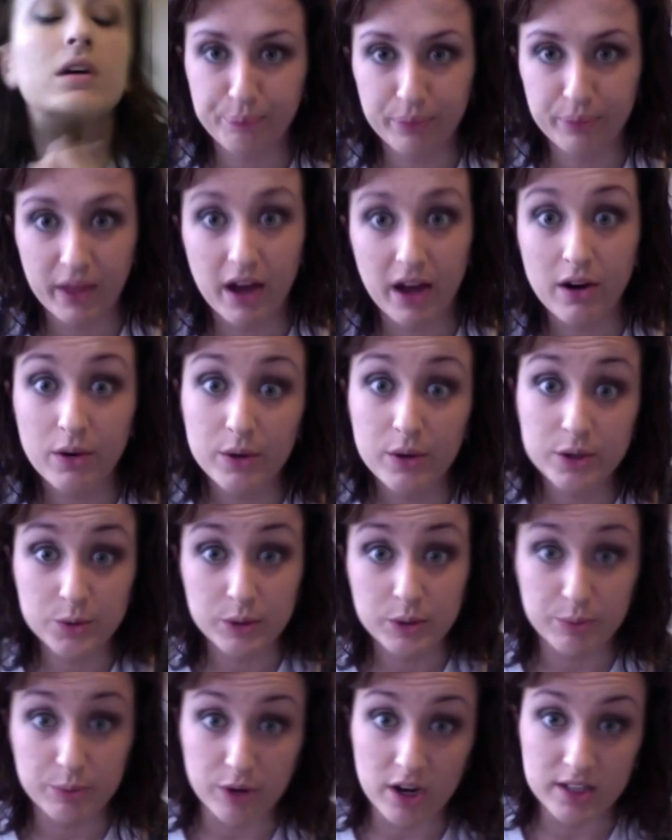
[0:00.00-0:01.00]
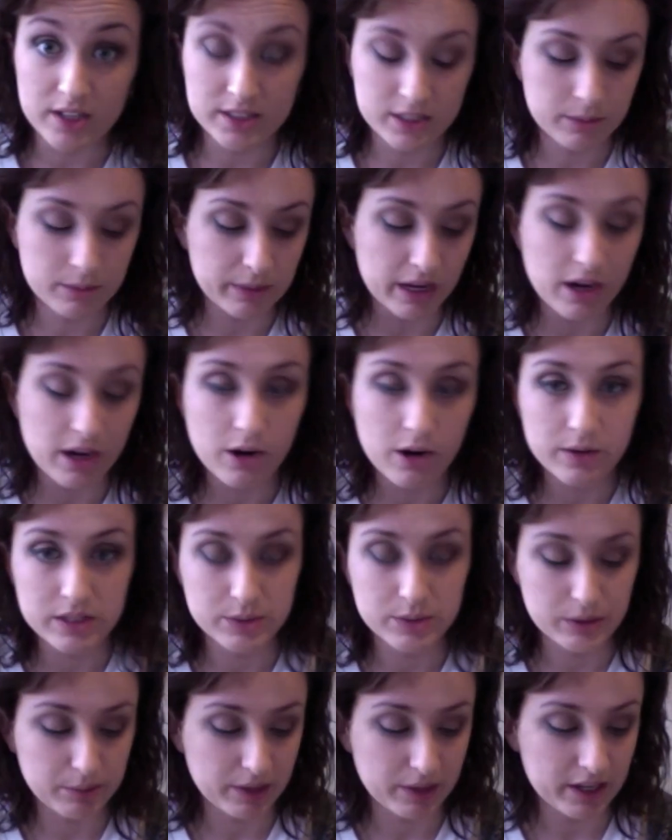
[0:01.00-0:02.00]
I don't always wear bronzer, but I always
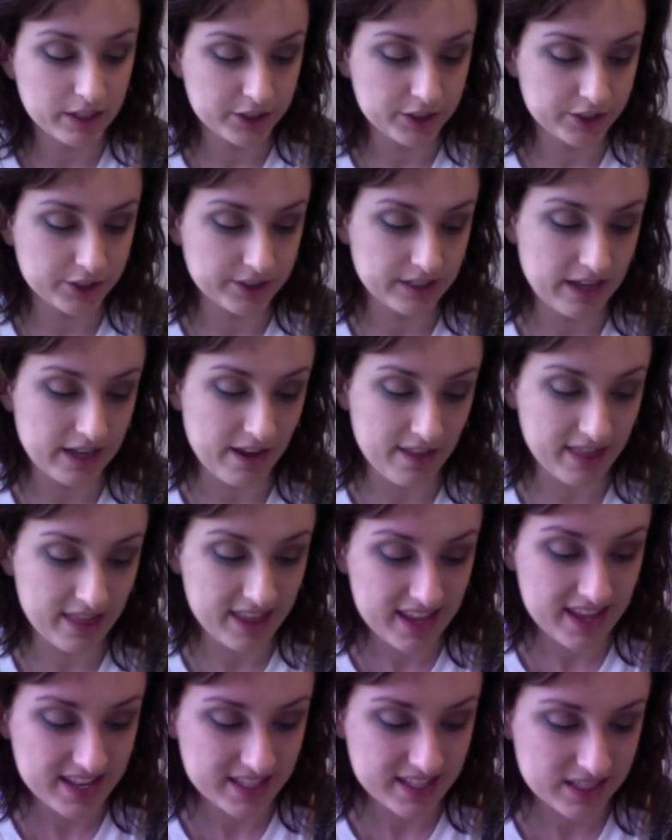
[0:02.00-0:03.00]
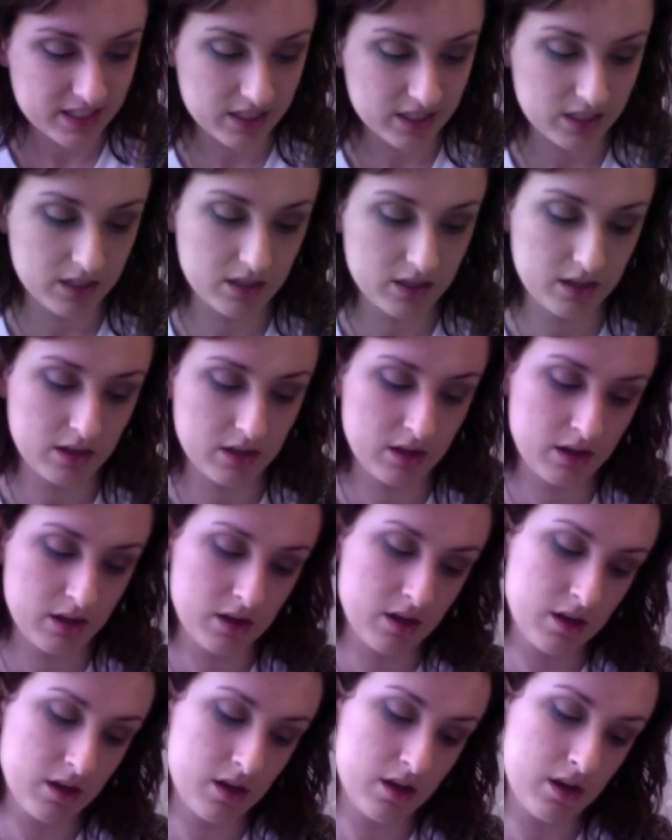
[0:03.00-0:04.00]
wear blush. Now this
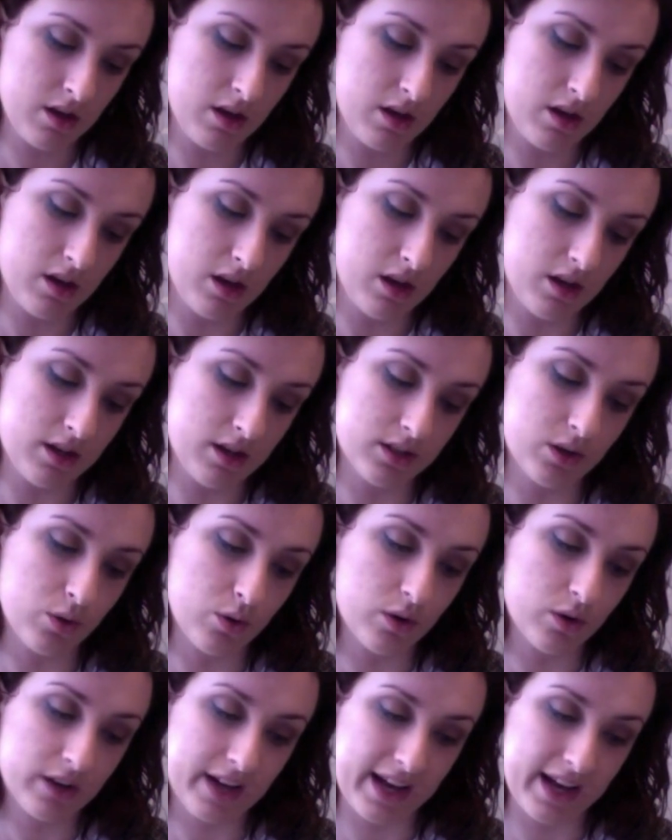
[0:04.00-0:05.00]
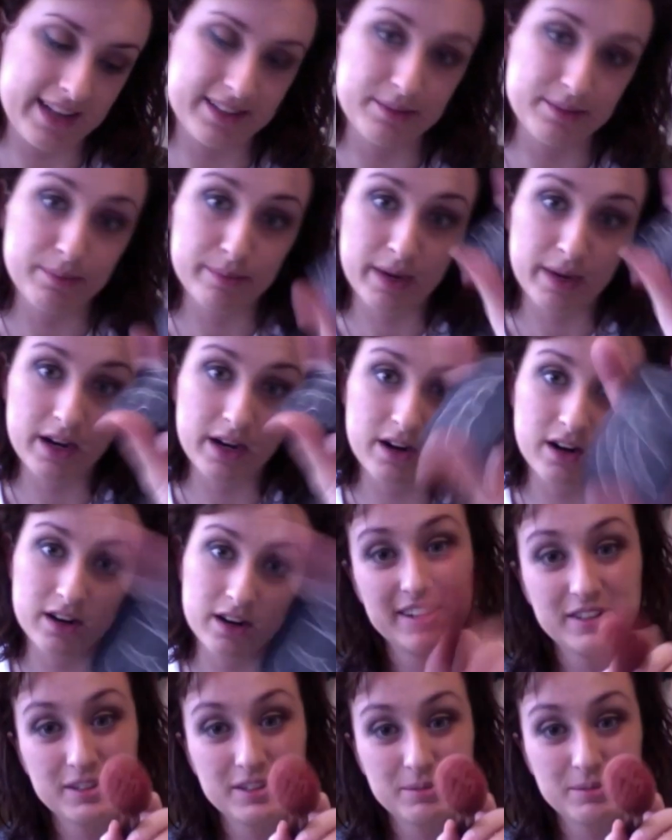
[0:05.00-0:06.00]
is Orgasm by
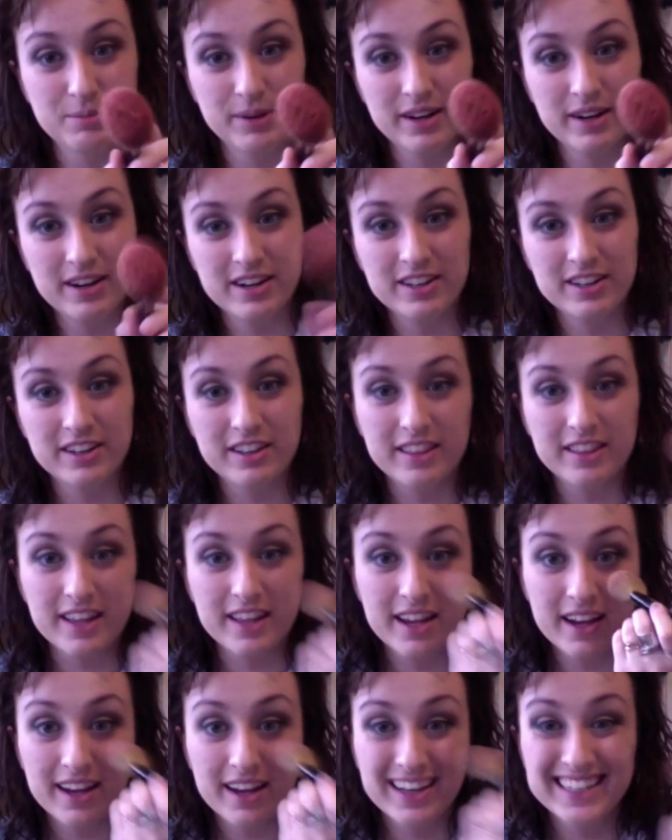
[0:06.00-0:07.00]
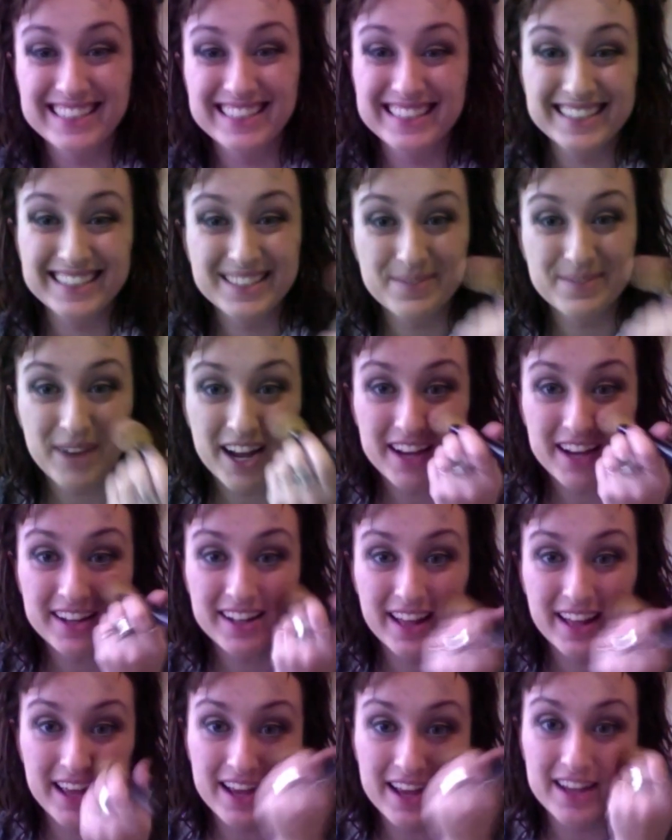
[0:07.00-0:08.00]
NARS. Put it on your thing, smile,
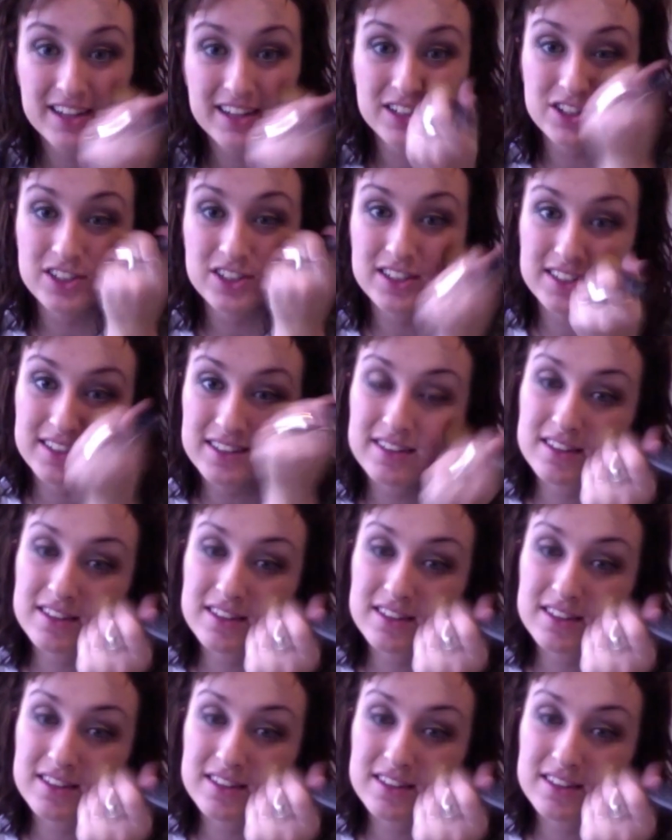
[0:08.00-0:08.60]
and just...